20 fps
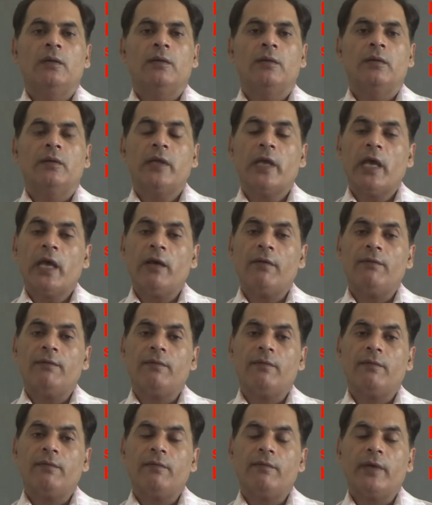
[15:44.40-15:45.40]
They
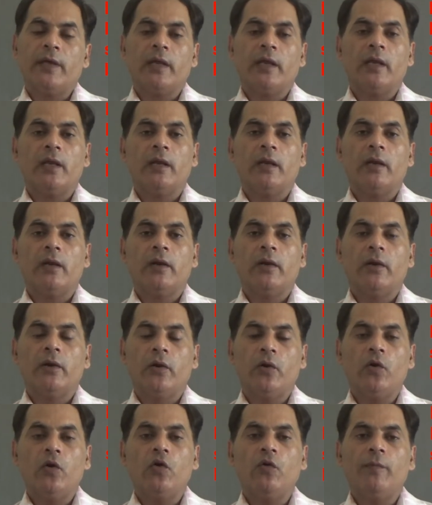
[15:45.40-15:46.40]
have very
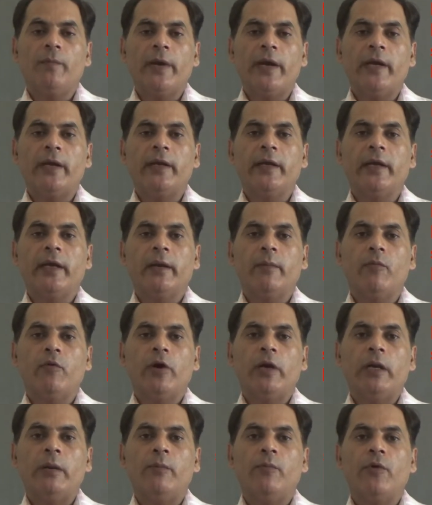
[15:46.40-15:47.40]
low melting and
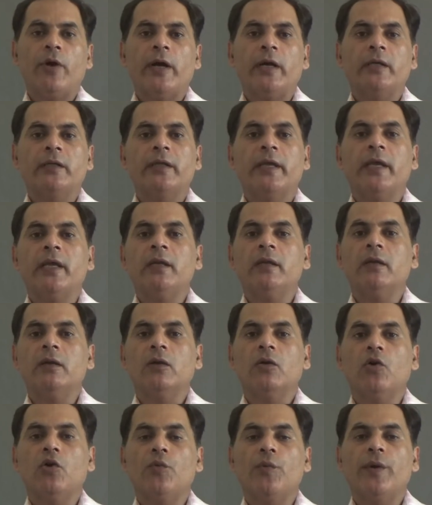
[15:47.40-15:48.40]
boiling point
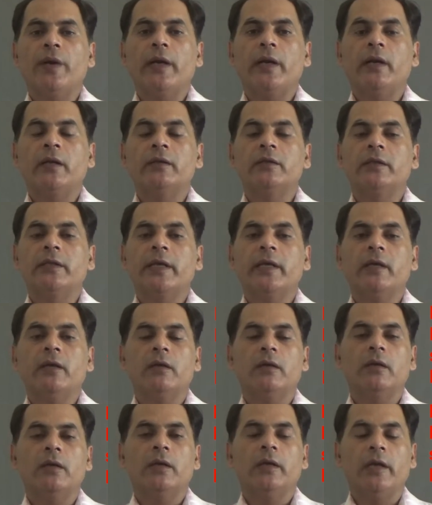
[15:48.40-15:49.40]
than
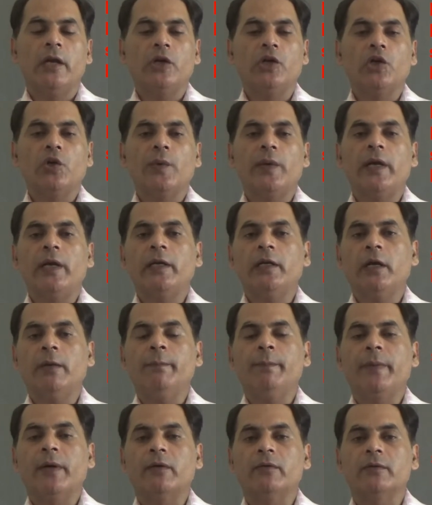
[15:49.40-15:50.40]
electrovalent
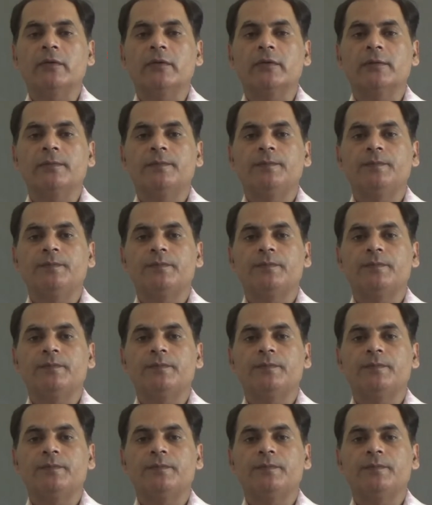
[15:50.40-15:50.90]
compounds,